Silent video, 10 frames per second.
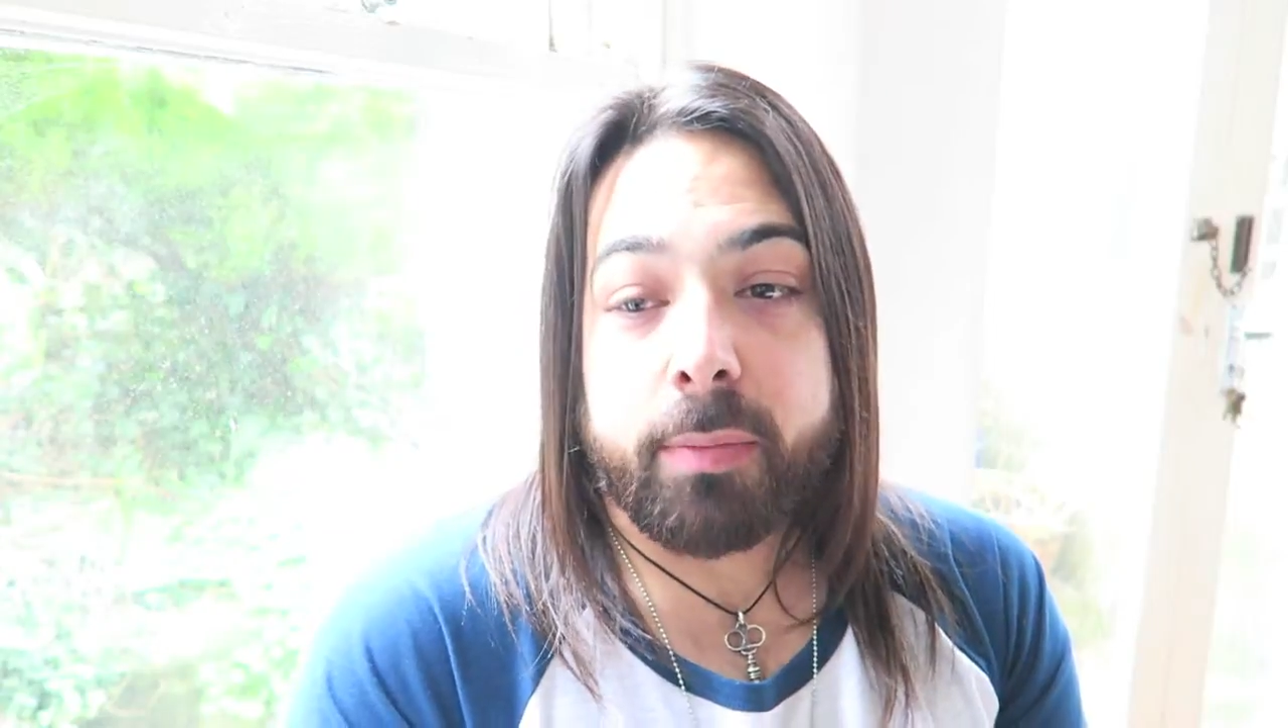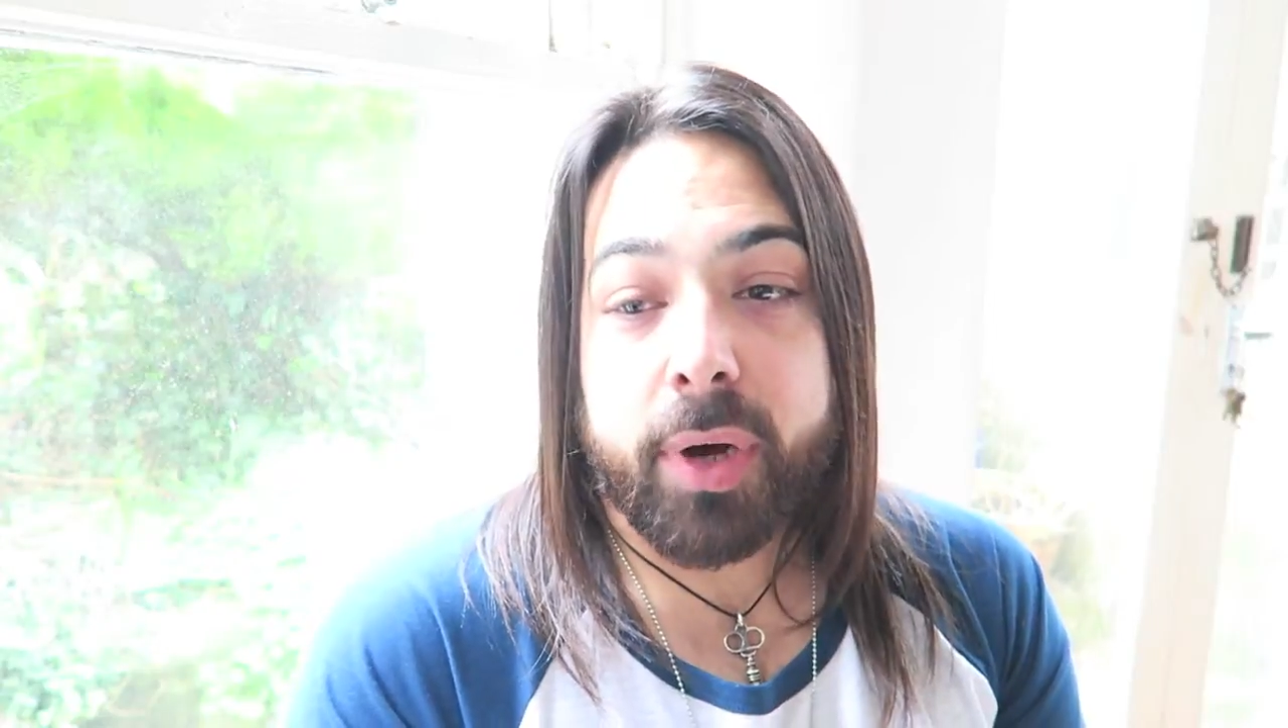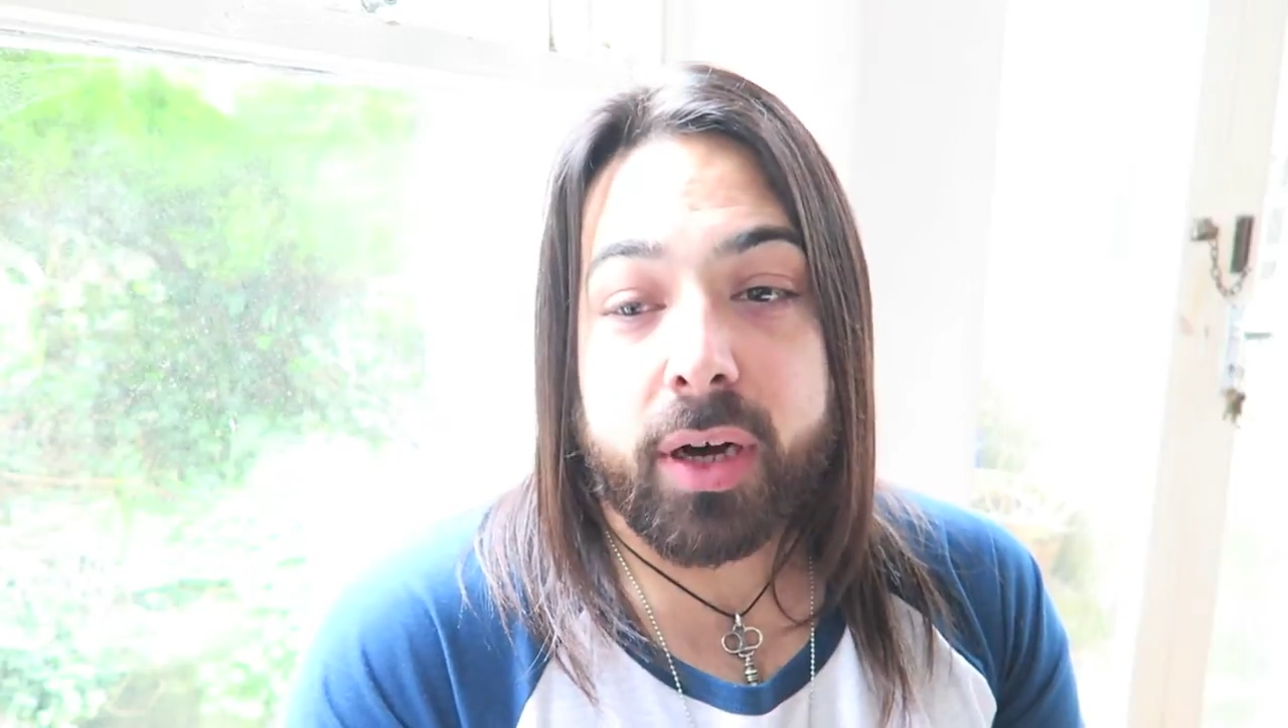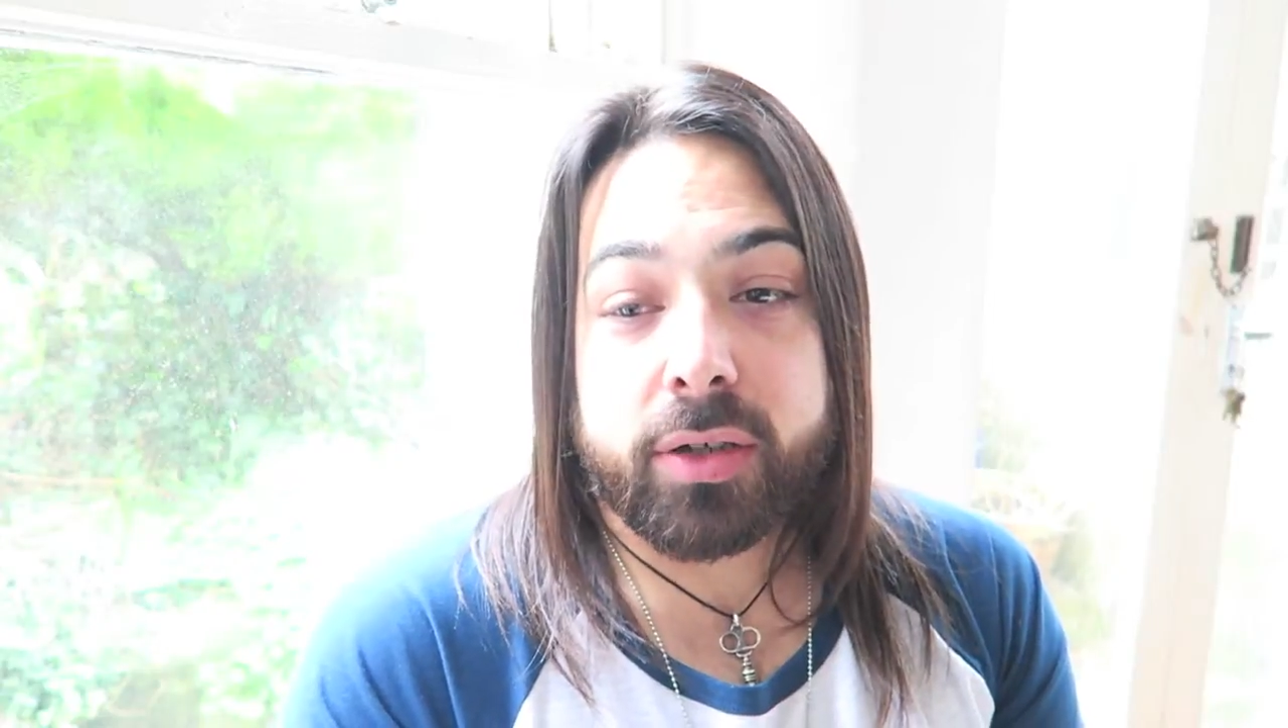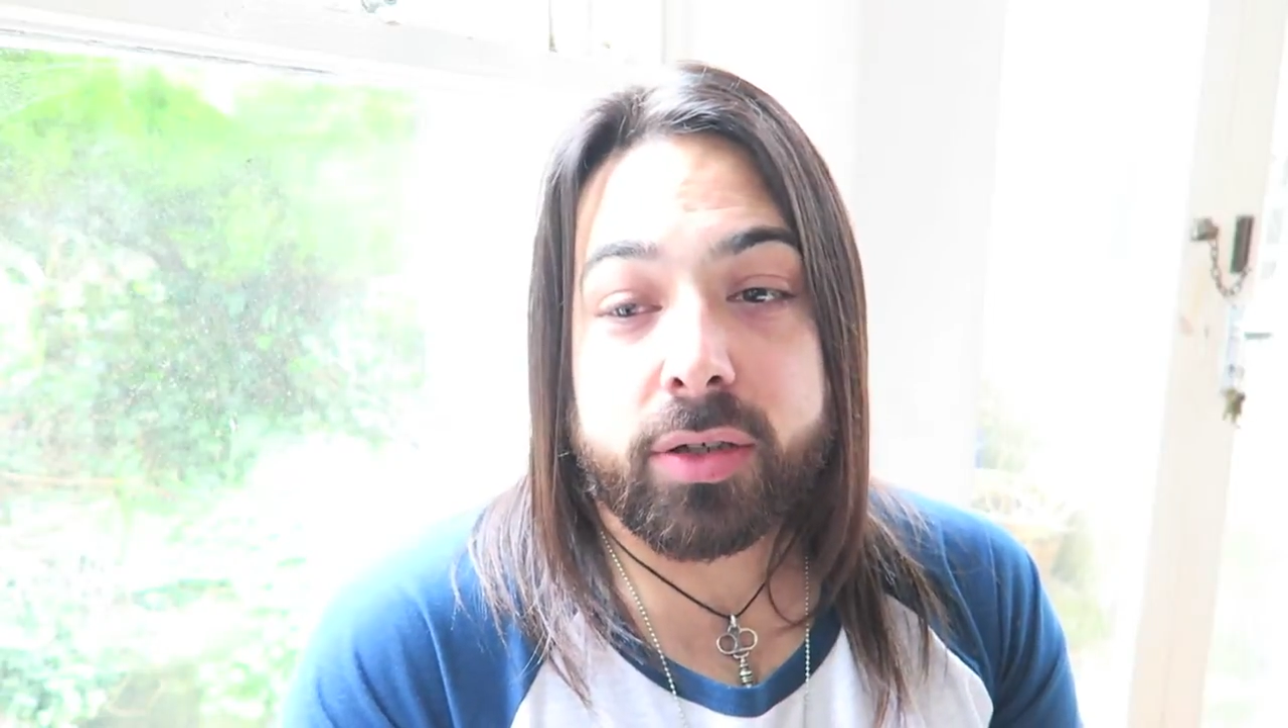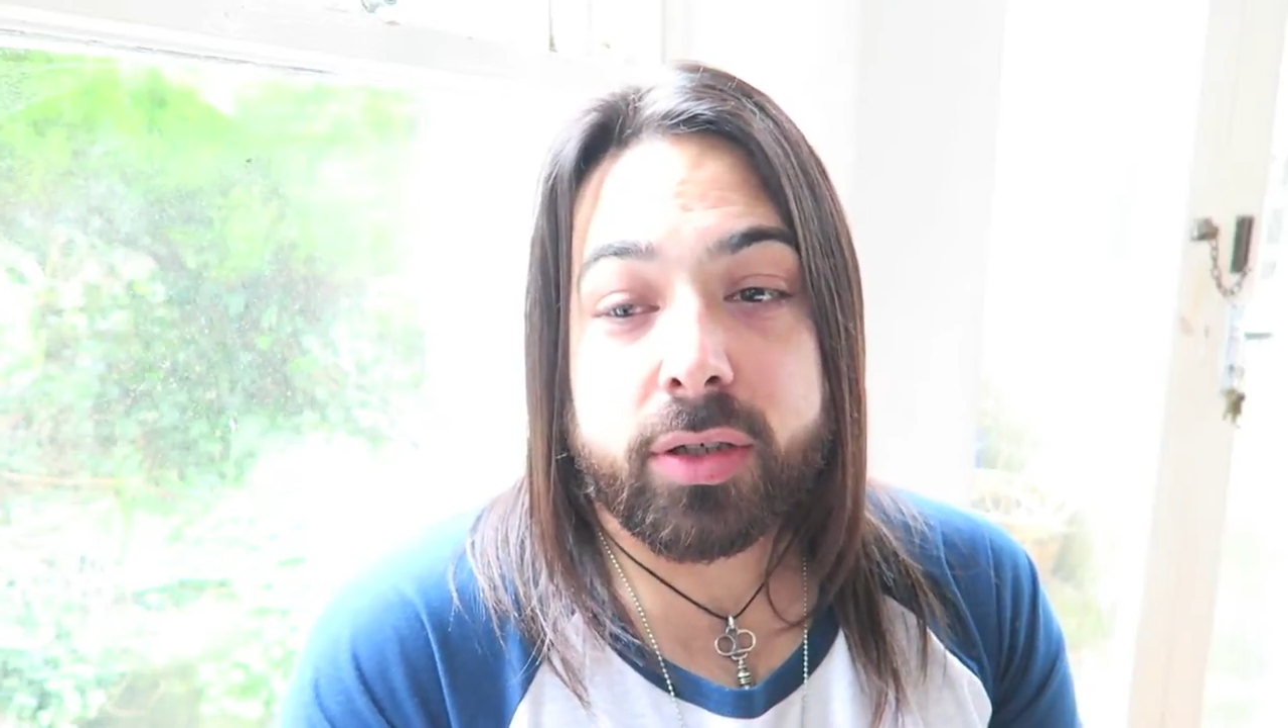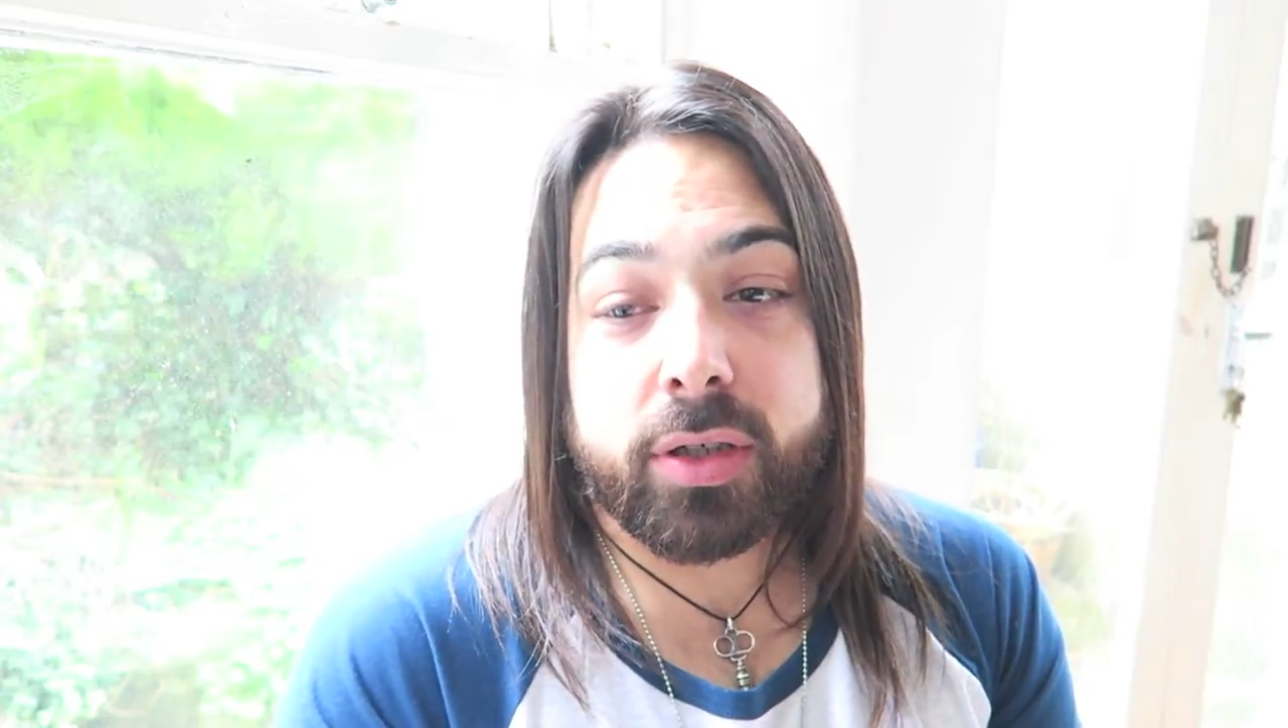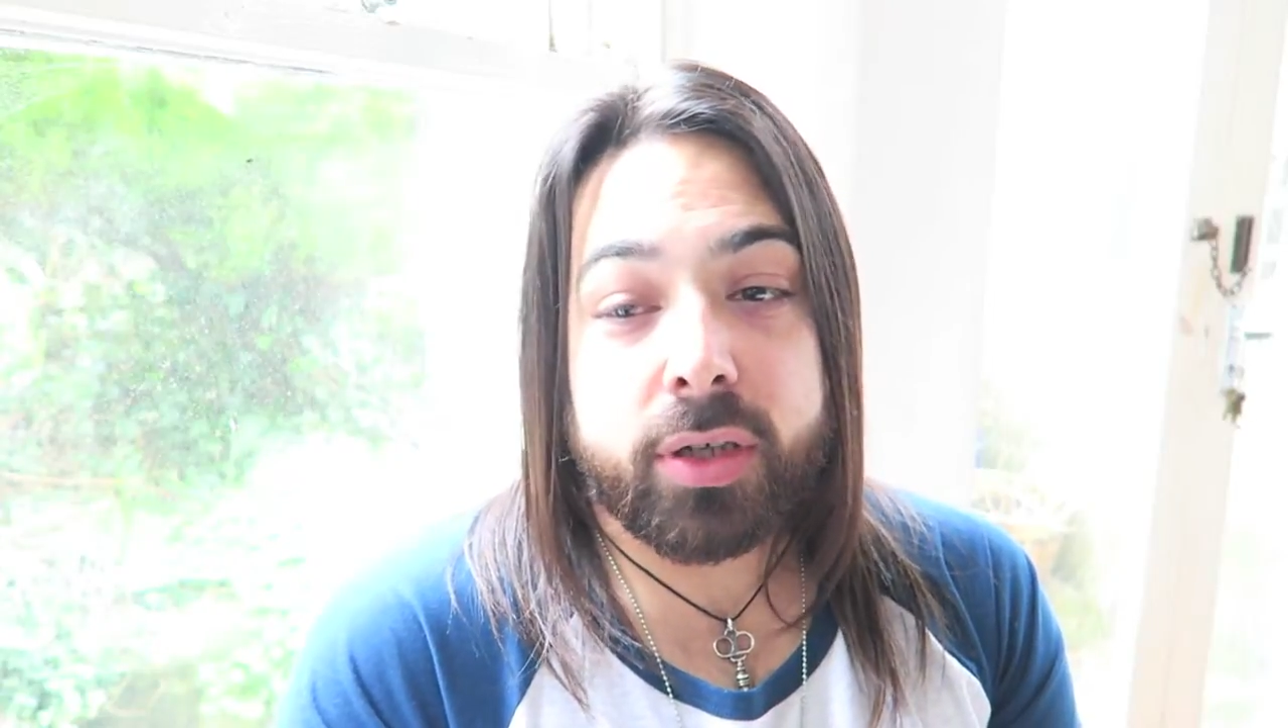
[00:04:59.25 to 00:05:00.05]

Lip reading: but